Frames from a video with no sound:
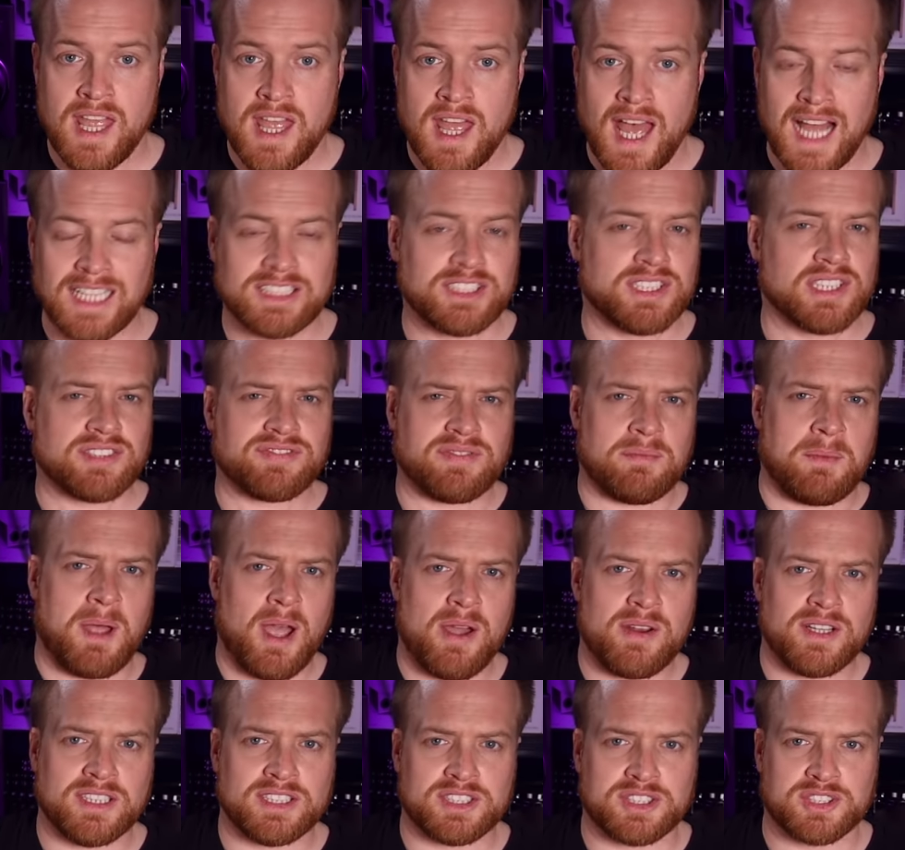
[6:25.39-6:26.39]
And just for my
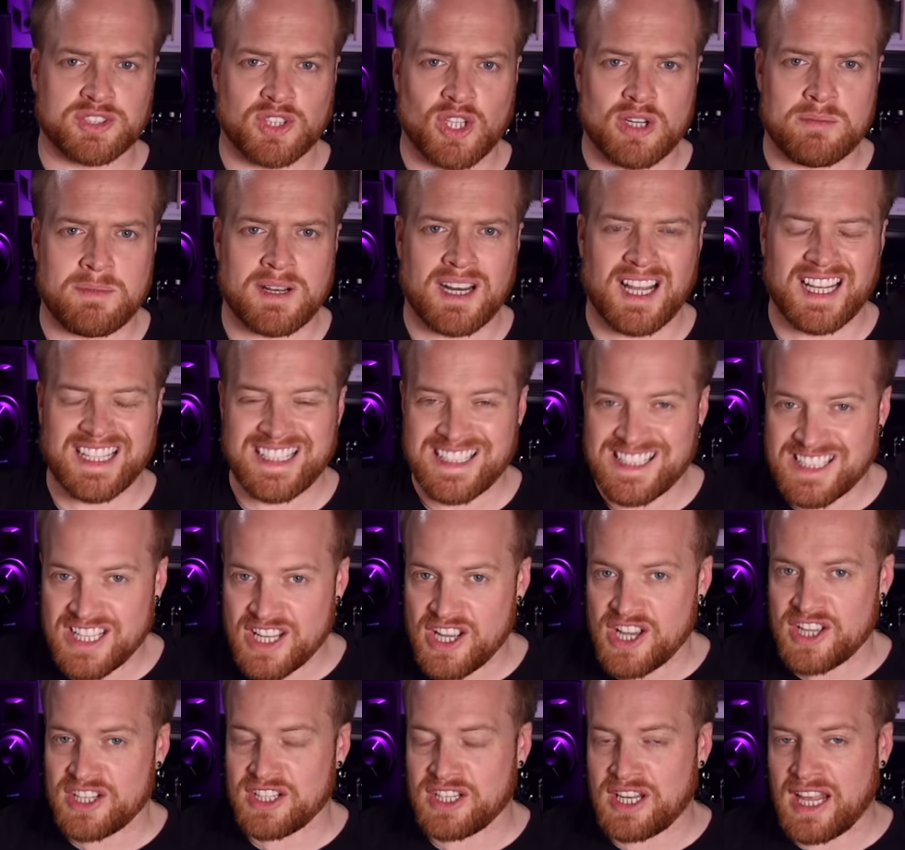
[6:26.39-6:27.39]
own enjoyment, I
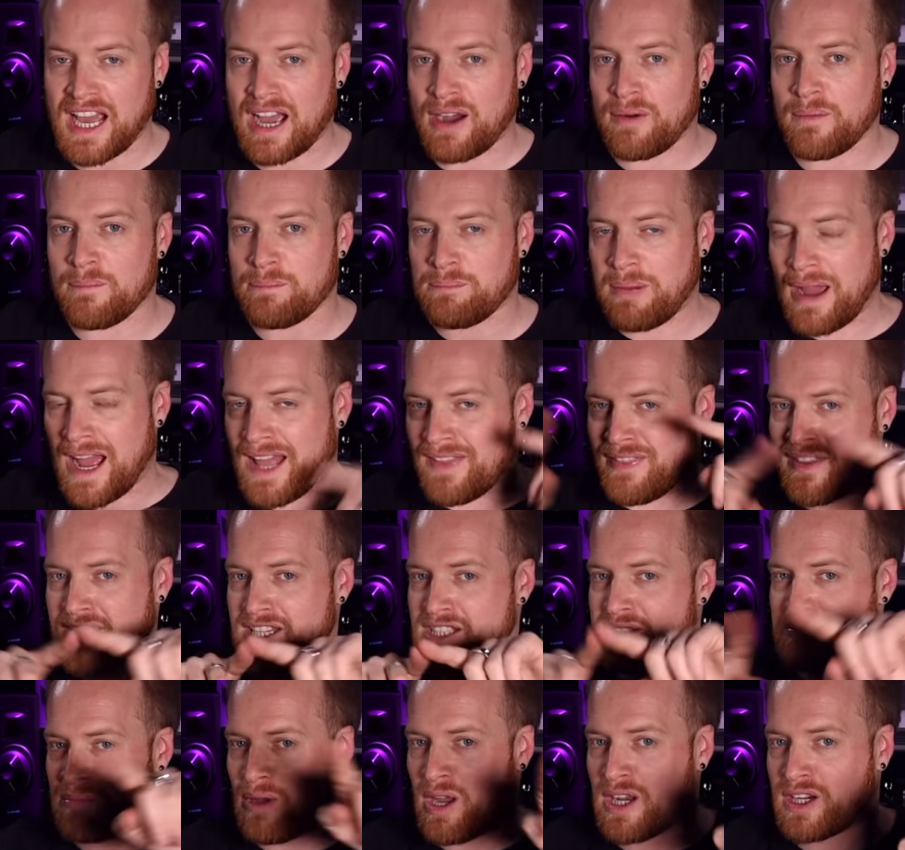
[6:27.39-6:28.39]
nerded out, pan
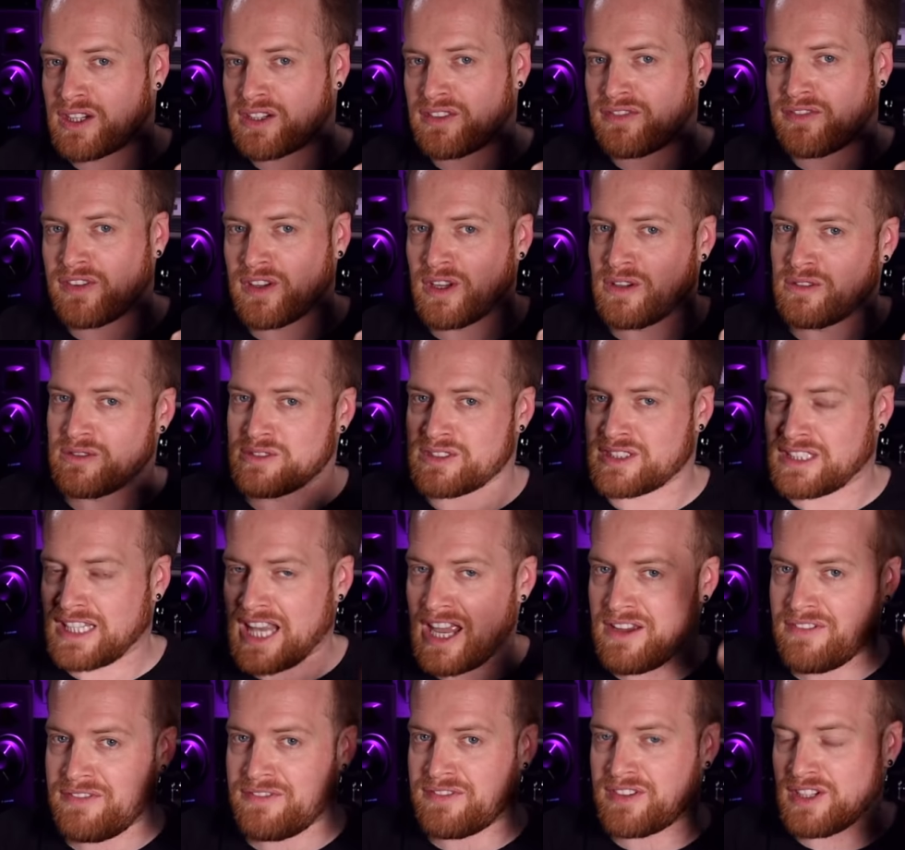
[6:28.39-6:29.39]
these microphones
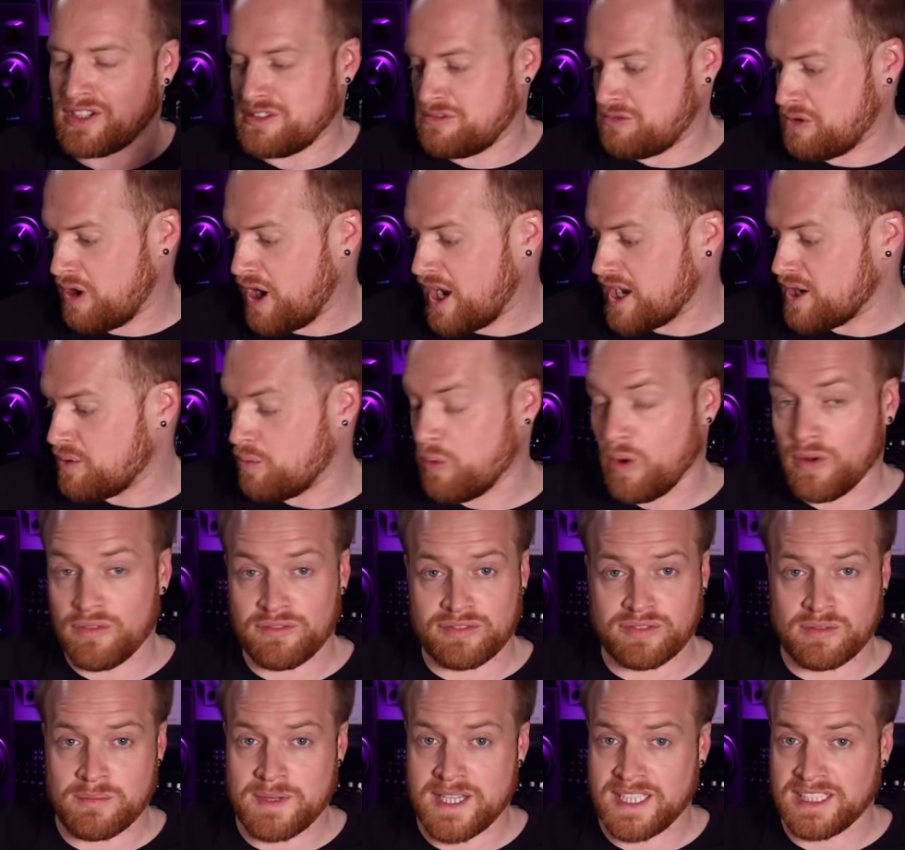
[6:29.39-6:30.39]
left and right, one
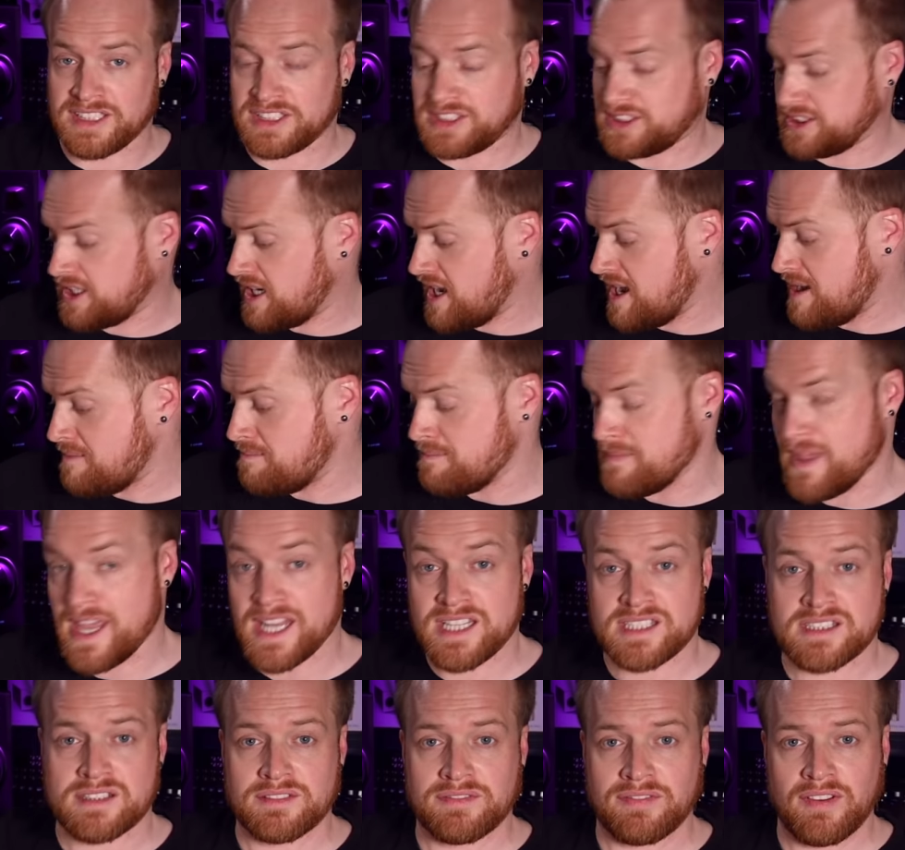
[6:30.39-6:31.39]
from each um,
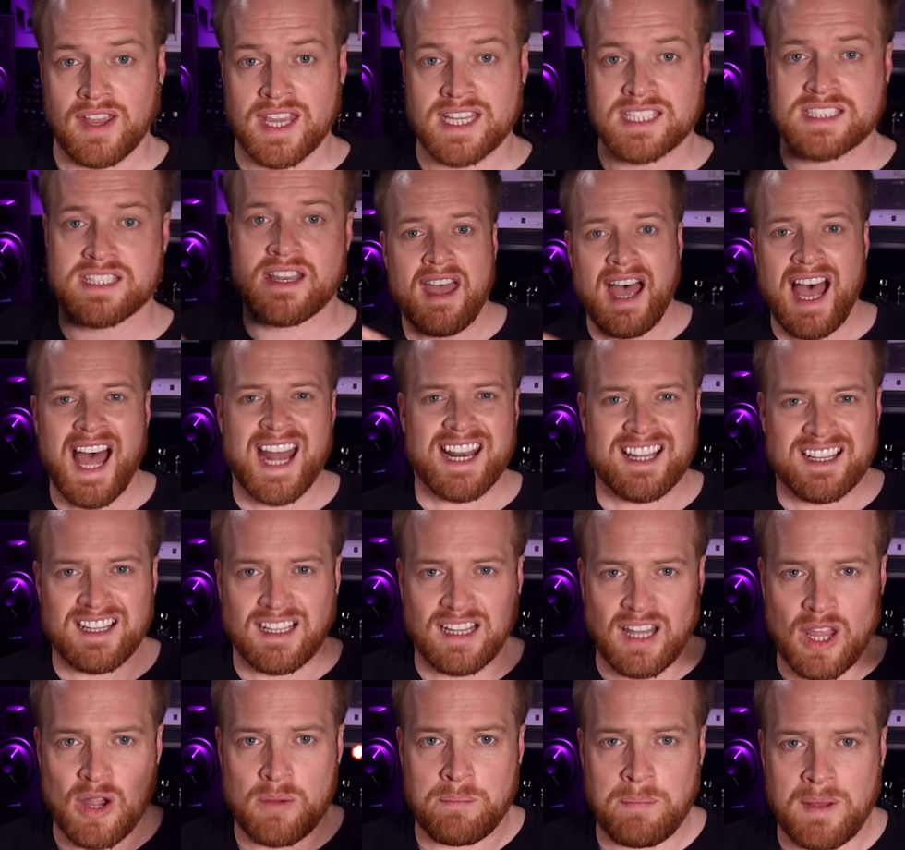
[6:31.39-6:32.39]
interface, added a
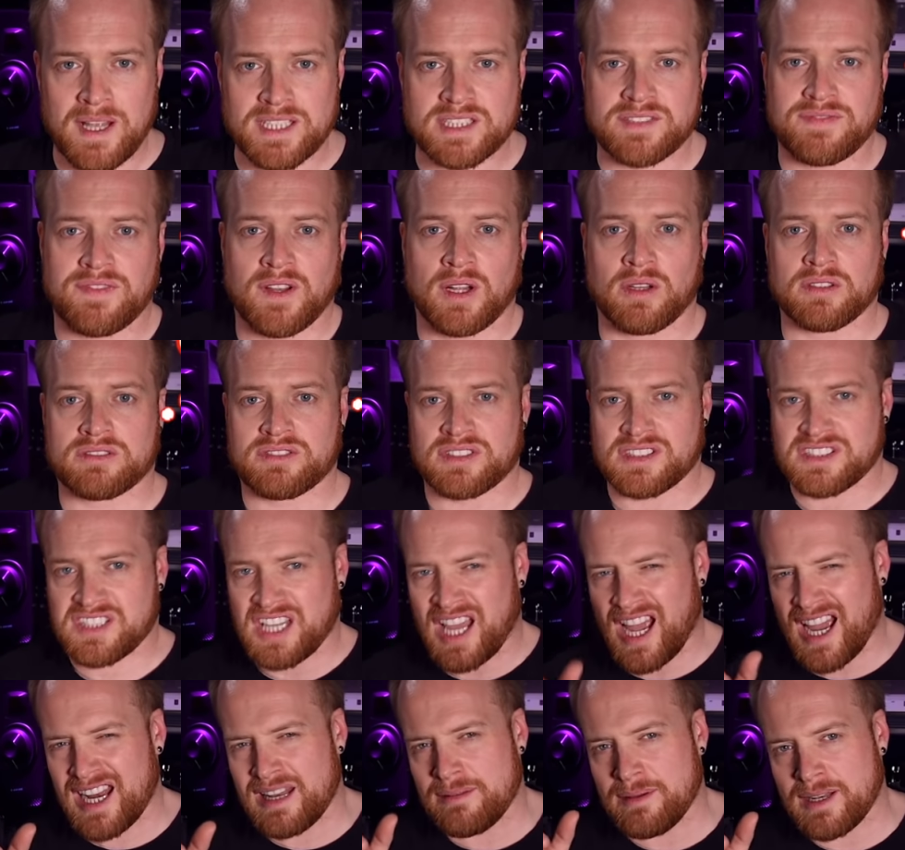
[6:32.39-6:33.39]
low pass filter, a
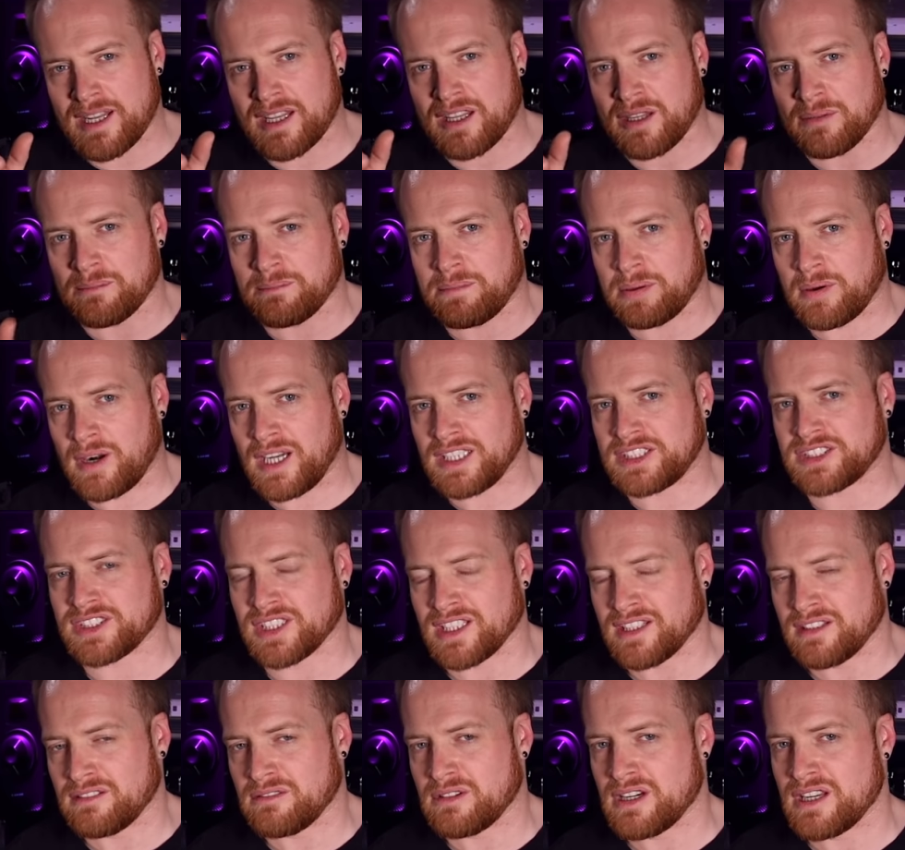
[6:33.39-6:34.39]
tiny bit of
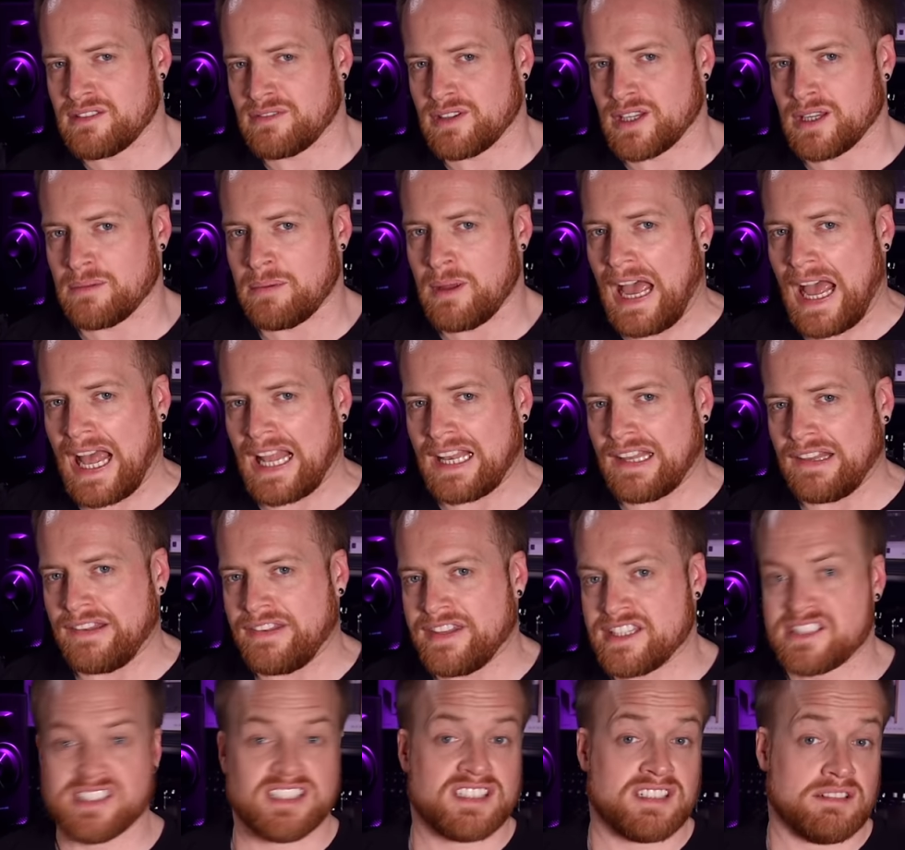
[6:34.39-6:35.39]
compression and reverb, and
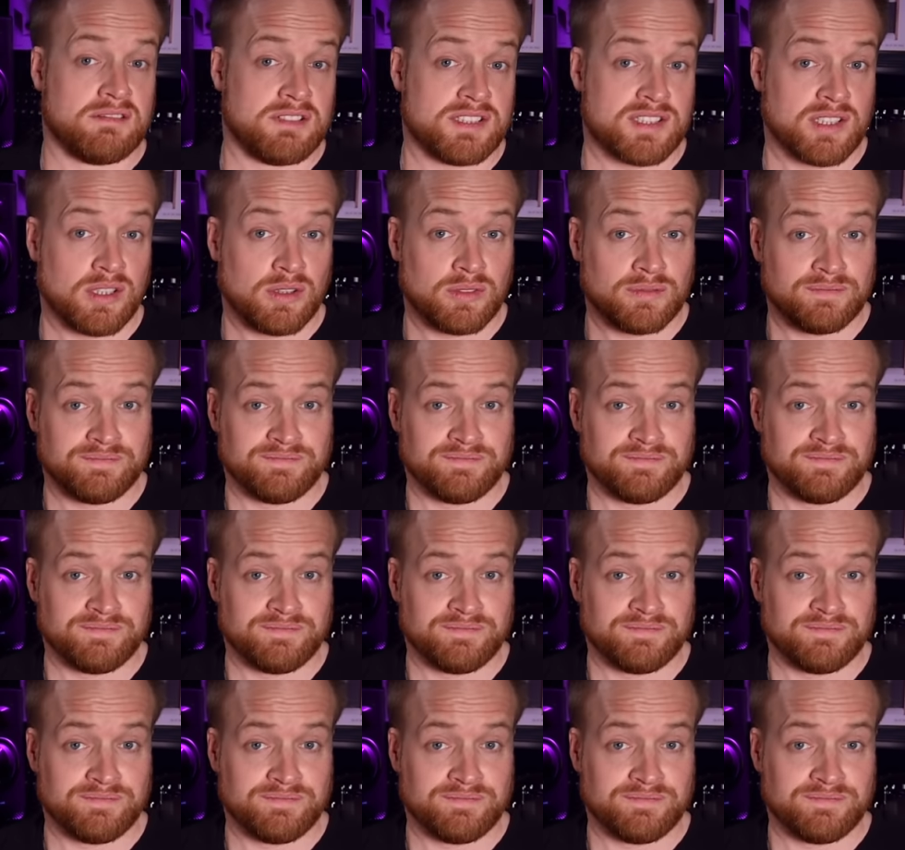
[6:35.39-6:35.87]
this is the result.